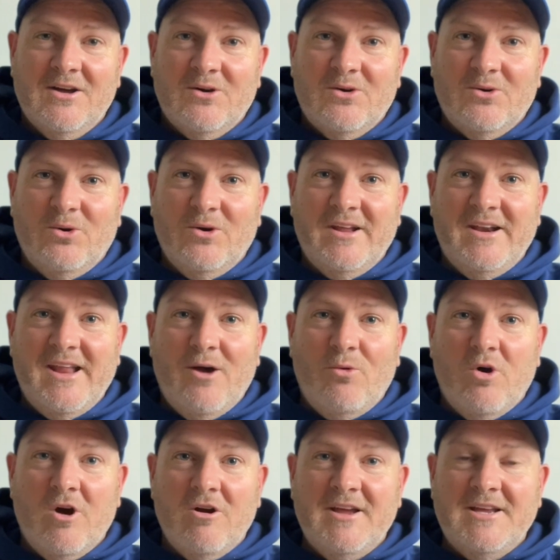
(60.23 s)
all in our
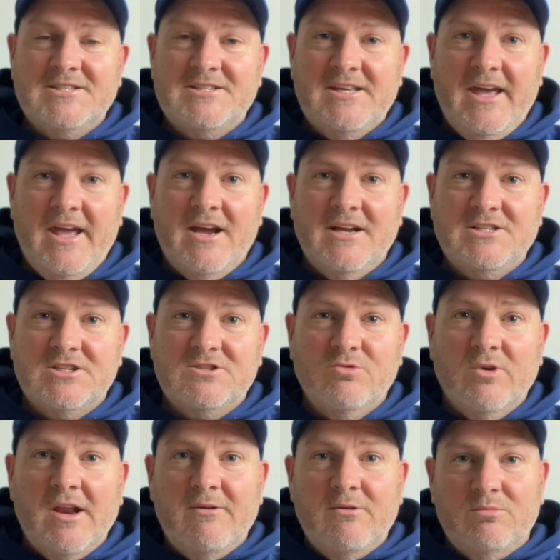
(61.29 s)
Warriors gear. Just
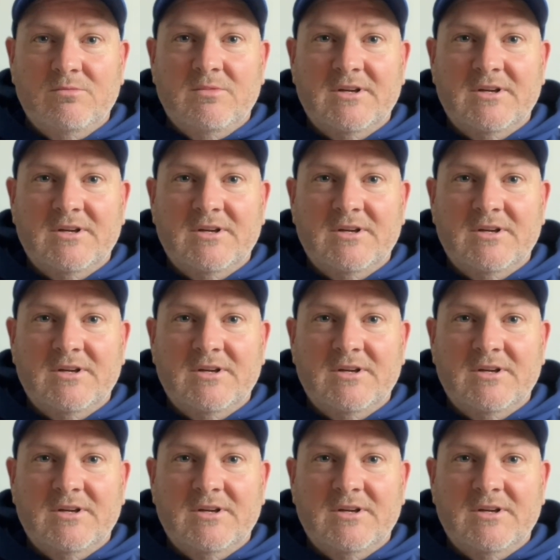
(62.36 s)
really,